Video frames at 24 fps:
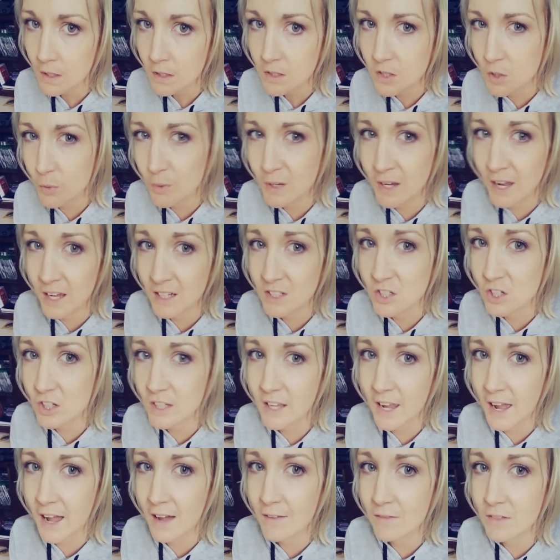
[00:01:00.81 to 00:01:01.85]
So we naturally
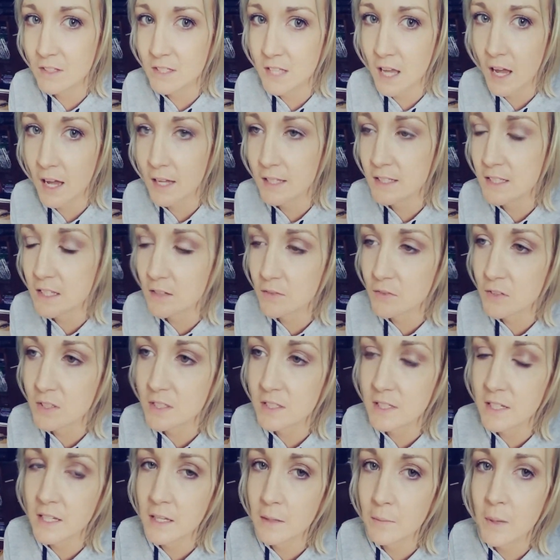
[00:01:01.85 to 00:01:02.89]
have this high
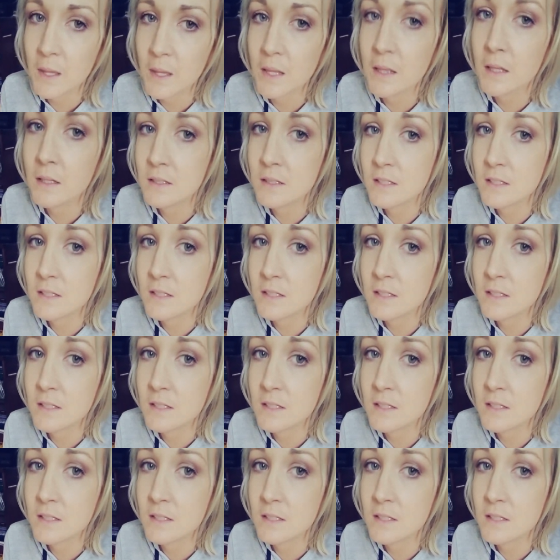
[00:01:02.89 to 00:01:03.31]
self-esteem and then